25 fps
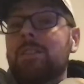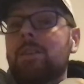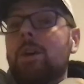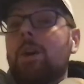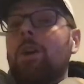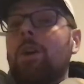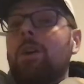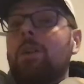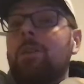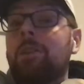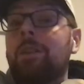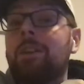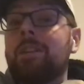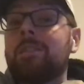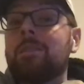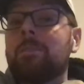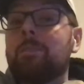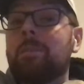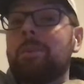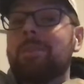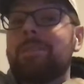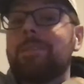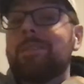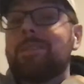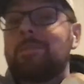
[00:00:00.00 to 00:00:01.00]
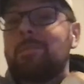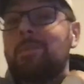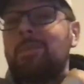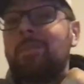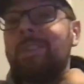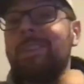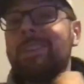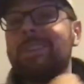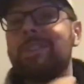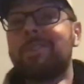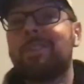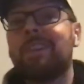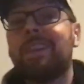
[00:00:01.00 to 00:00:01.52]
That's as awkward as a
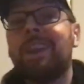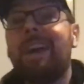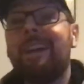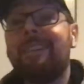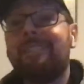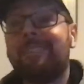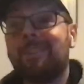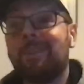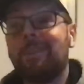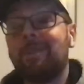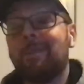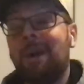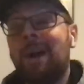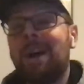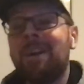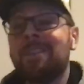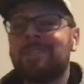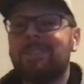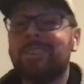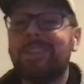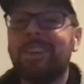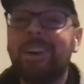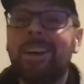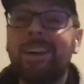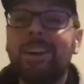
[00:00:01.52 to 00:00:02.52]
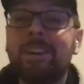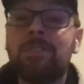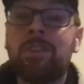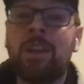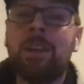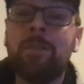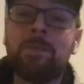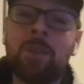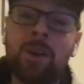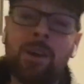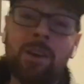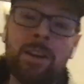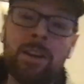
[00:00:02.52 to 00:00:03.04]
business move as you could ever imagine.
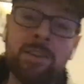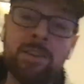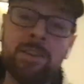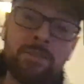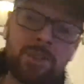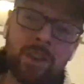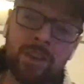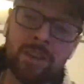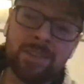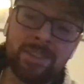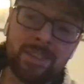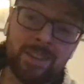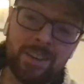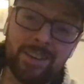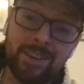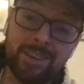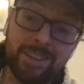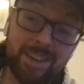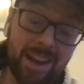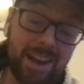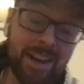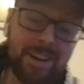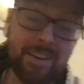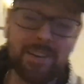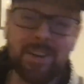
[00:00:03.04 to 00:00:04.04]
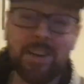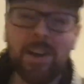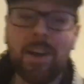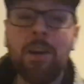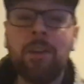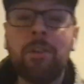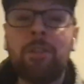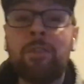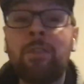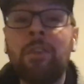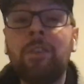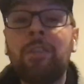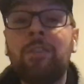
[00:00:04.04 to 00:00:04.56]
James Harden just turned
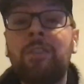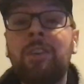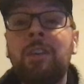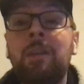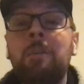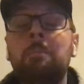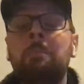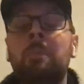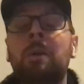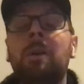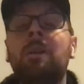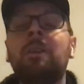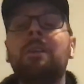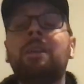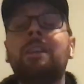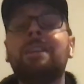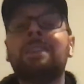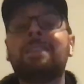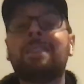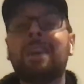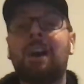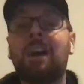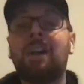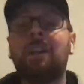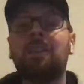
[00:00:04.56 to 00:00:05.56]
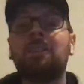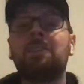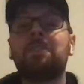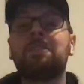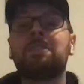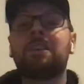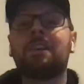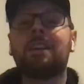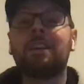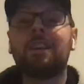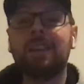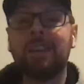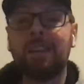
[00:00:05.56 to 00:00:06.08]
down $50 million
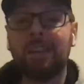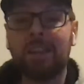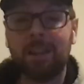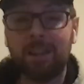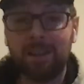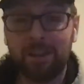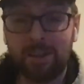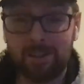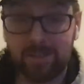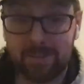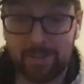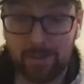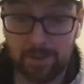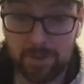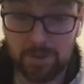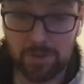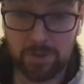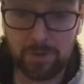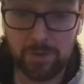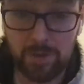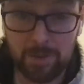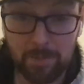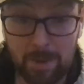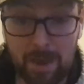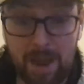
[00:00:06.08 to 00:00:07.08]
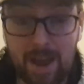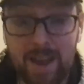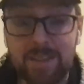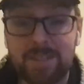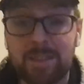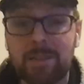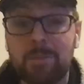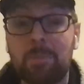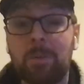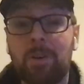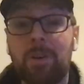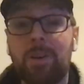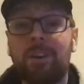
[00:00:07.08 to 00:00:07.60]
a year to shoot a
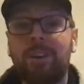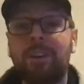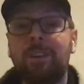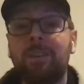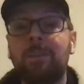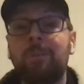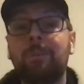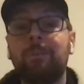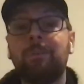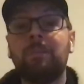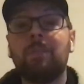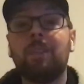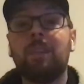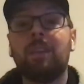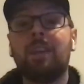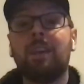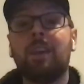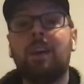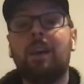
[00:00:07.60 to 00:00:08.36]
basketball.